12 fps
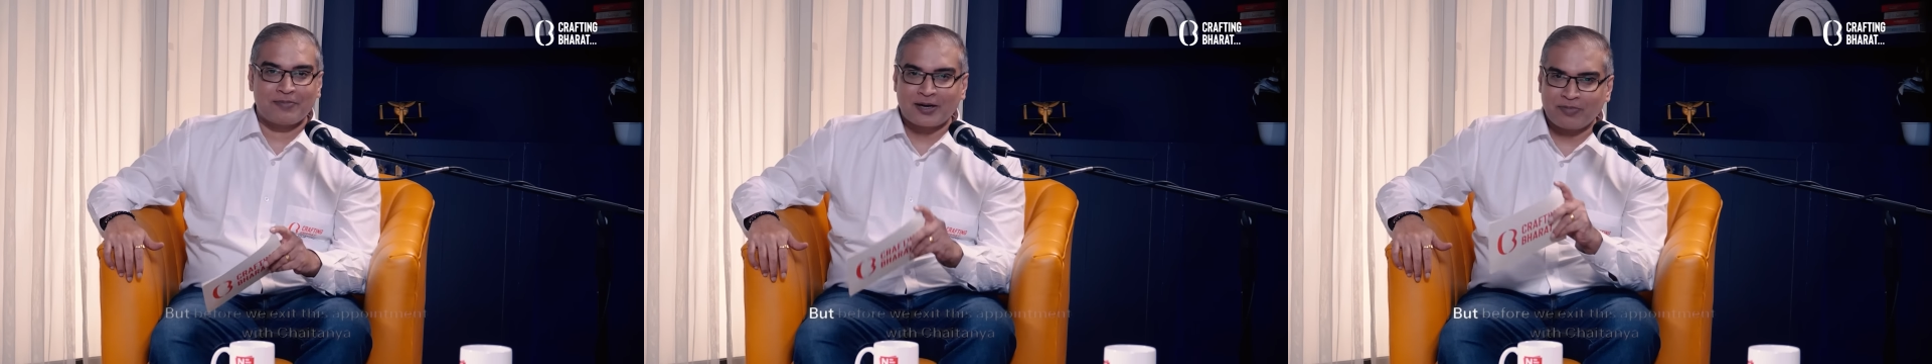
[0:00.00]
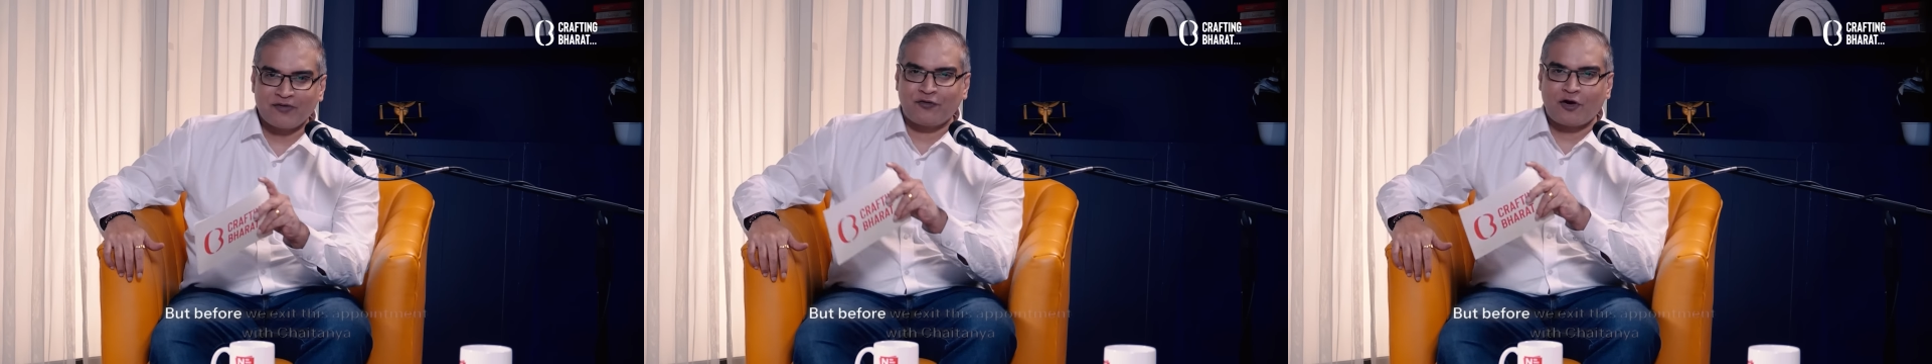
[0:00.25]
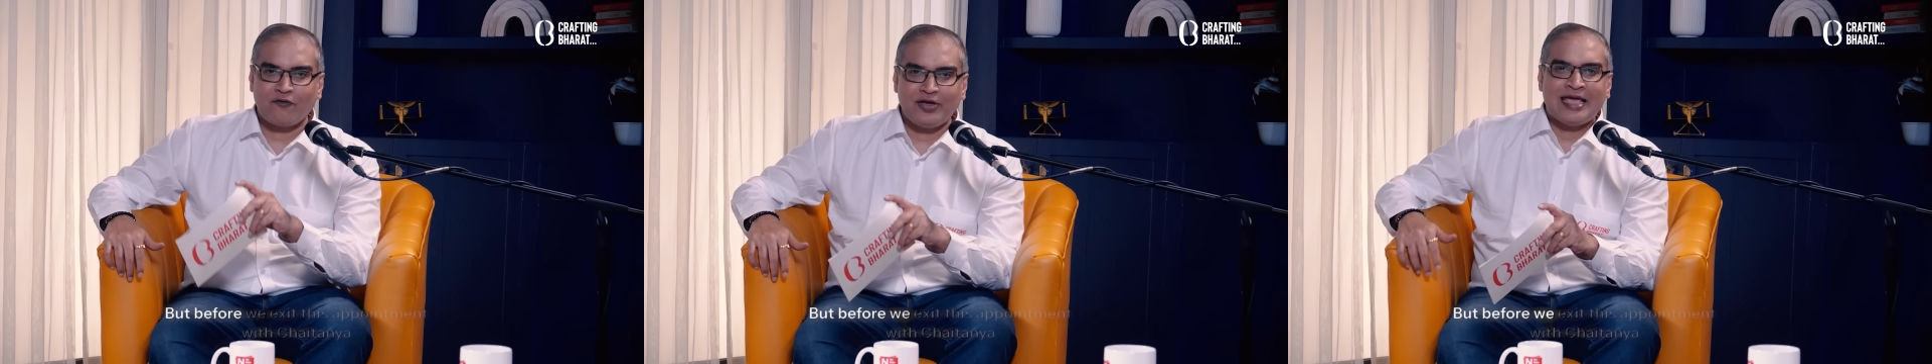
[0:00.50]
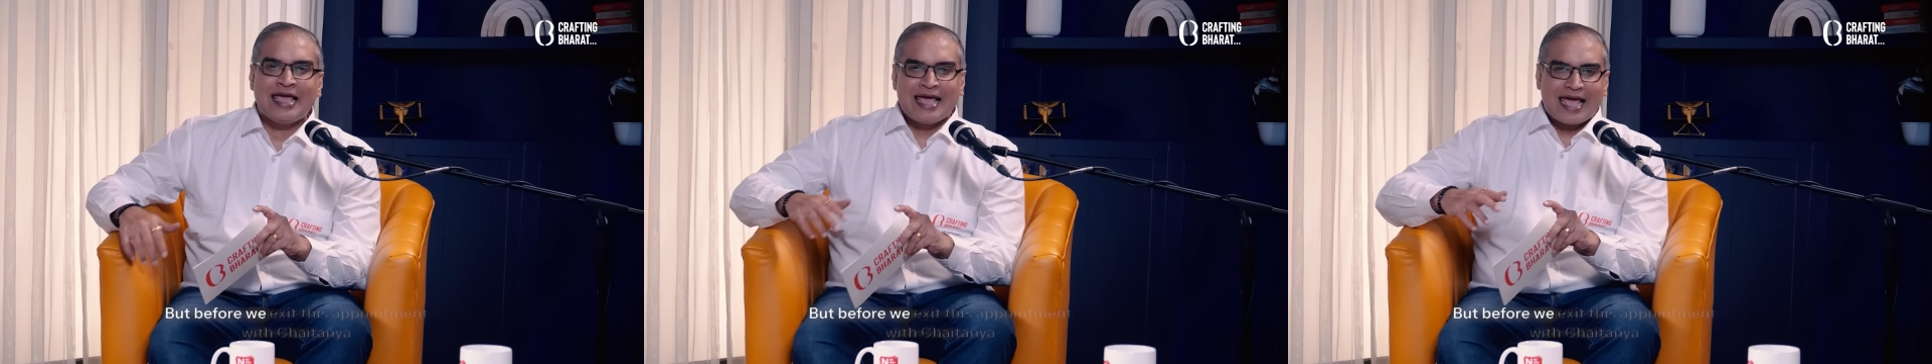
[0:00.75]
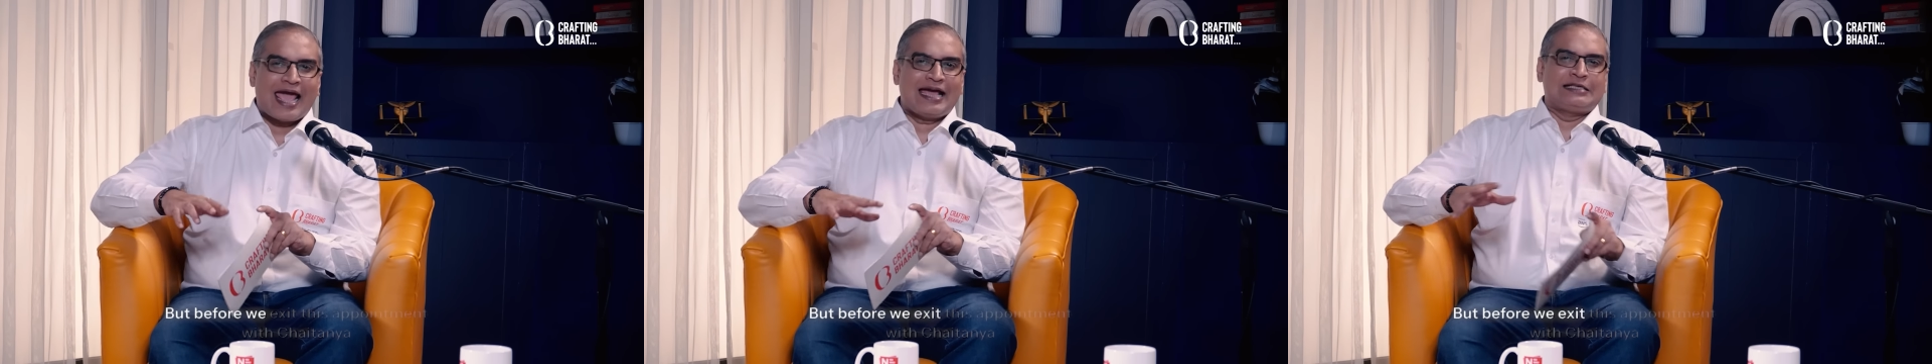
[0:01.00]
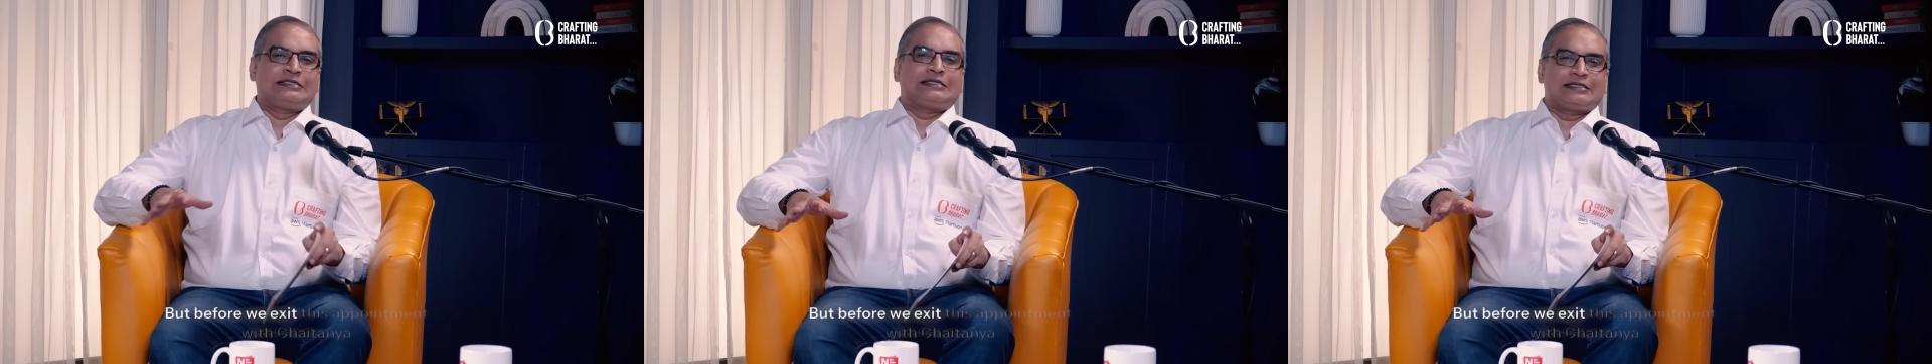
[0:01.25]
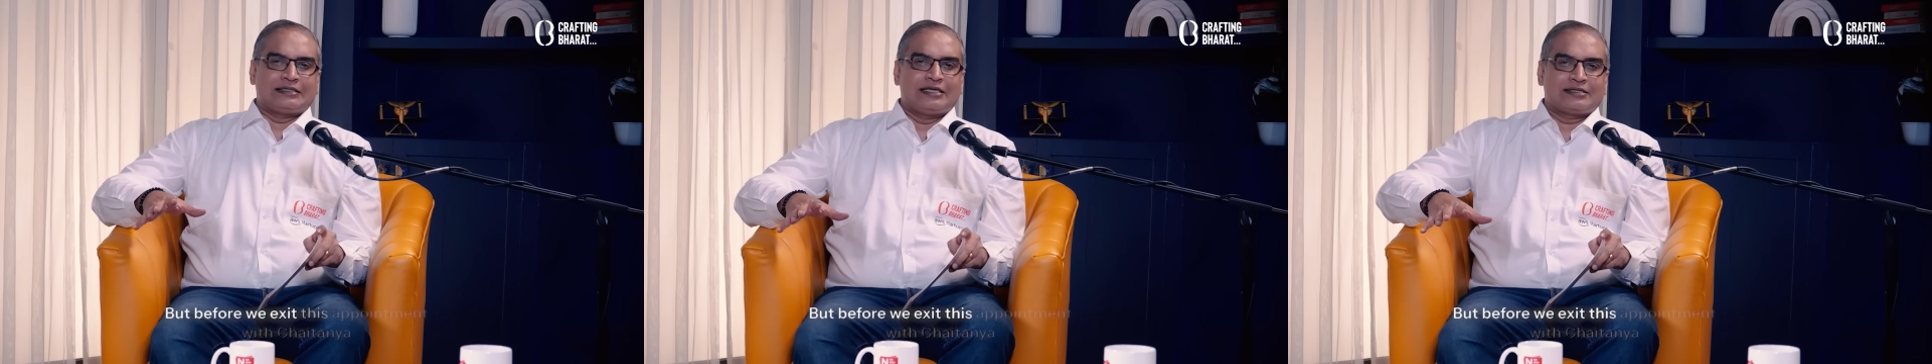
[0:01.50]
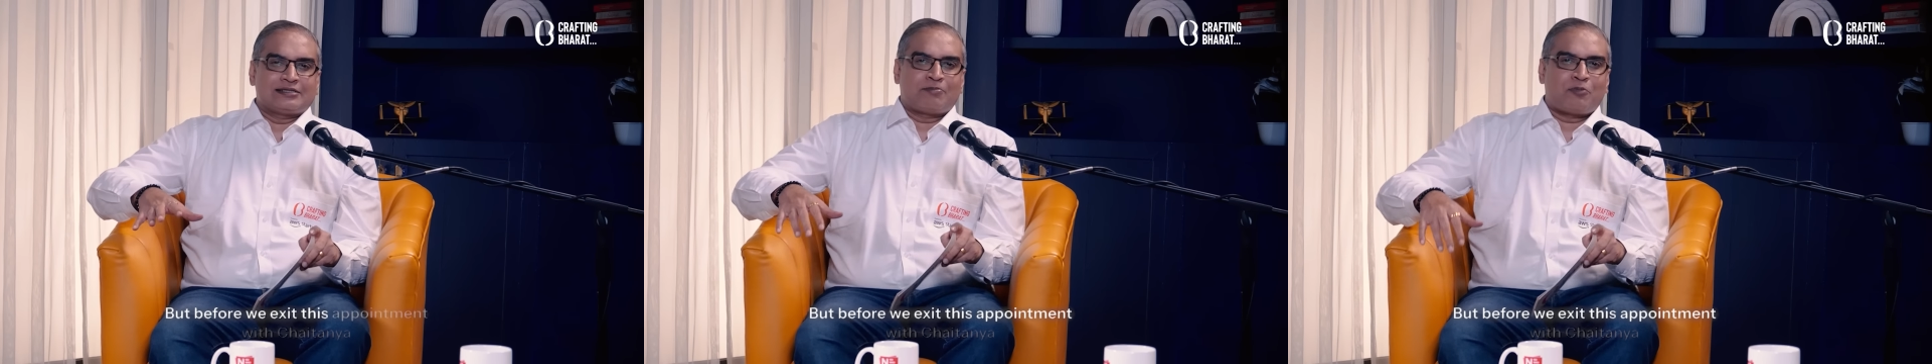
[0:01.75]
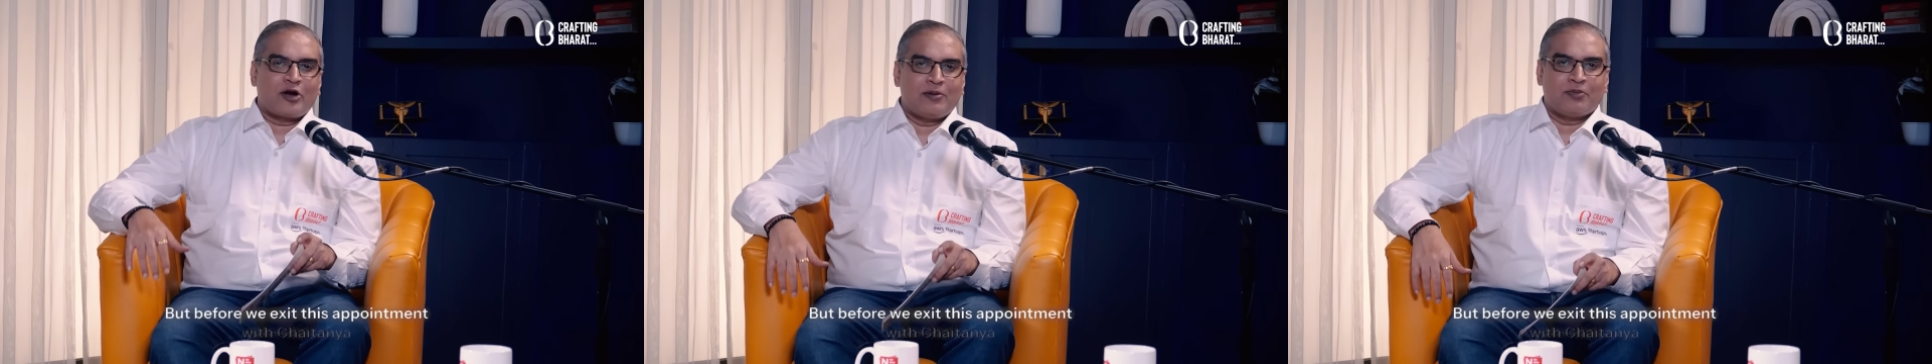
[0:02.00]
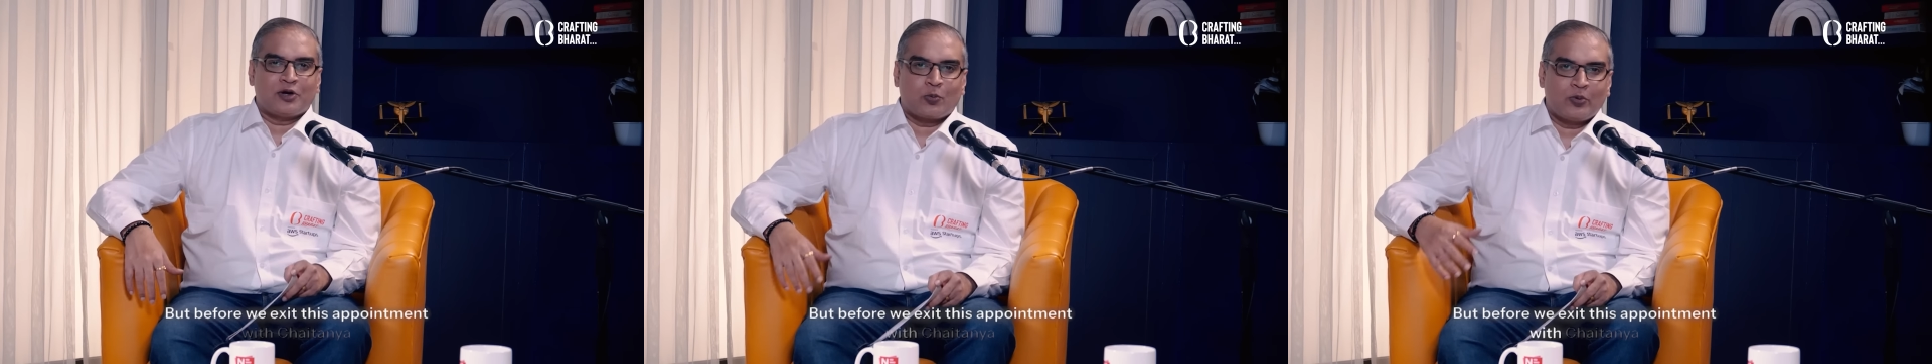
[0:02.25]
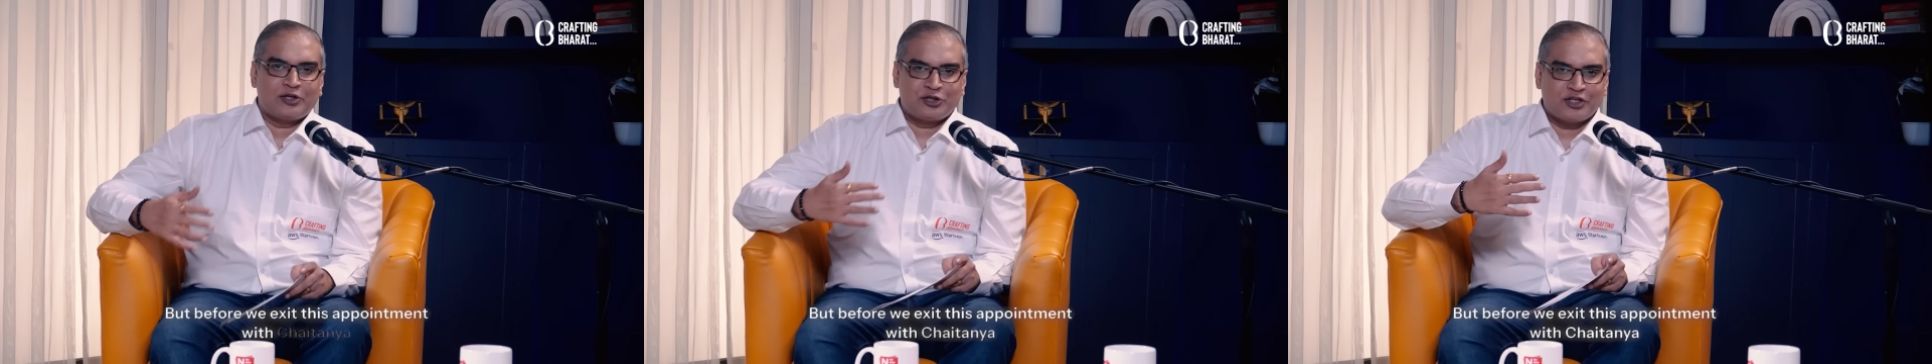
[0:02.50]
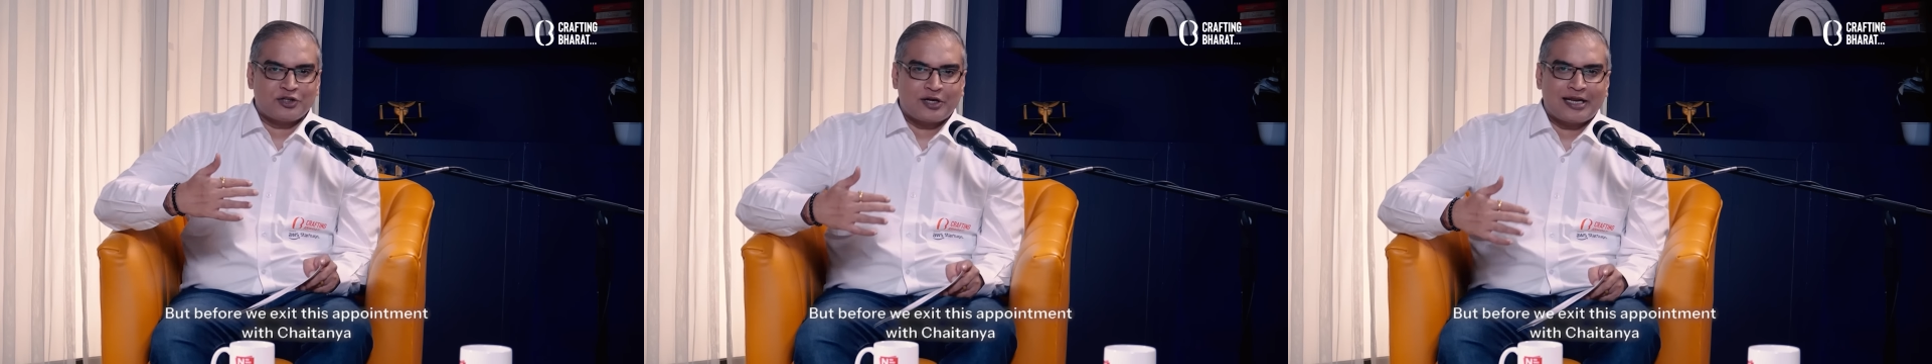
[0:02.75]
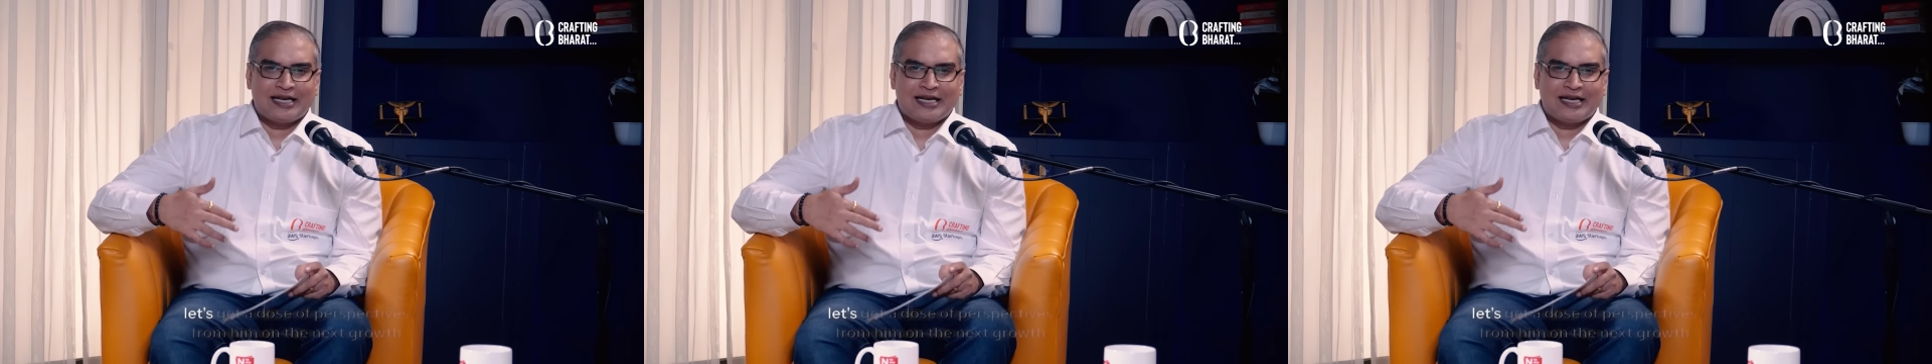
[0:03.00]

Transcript: But before we exit this appointment with Chaitanya,